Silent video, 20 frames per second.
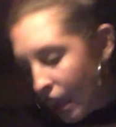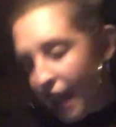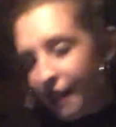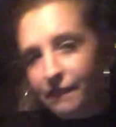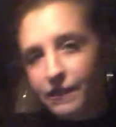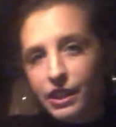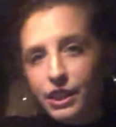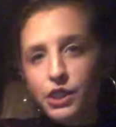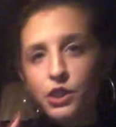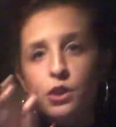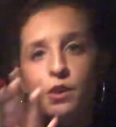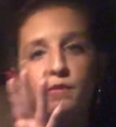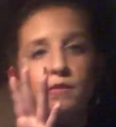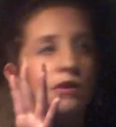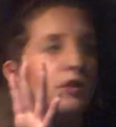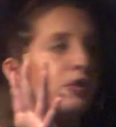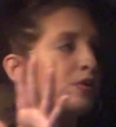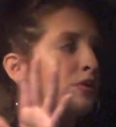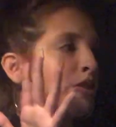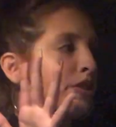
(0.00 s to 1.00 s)
I feel like your
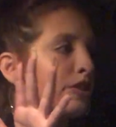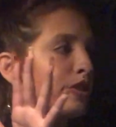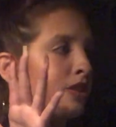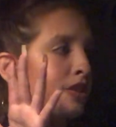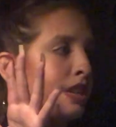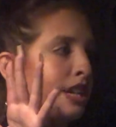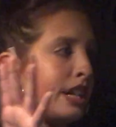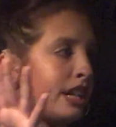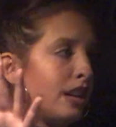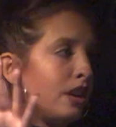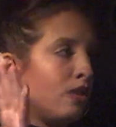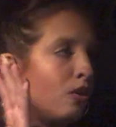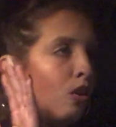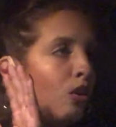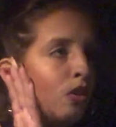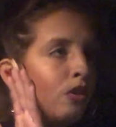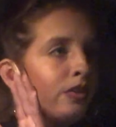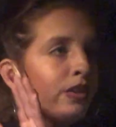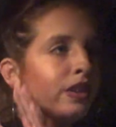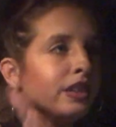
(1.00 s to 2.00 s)
emotions are taking
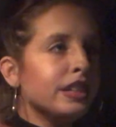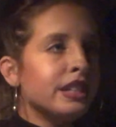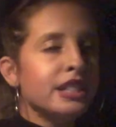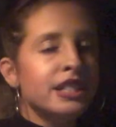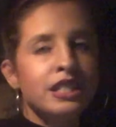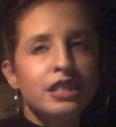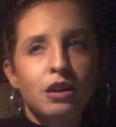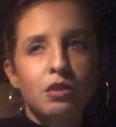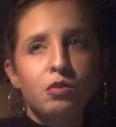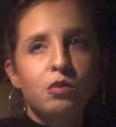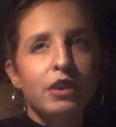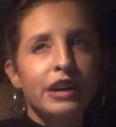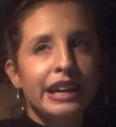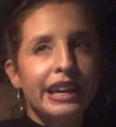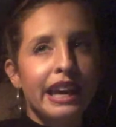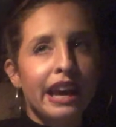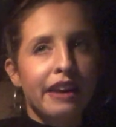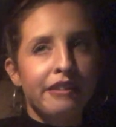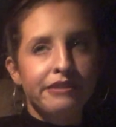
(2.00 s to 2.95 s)
over in some way.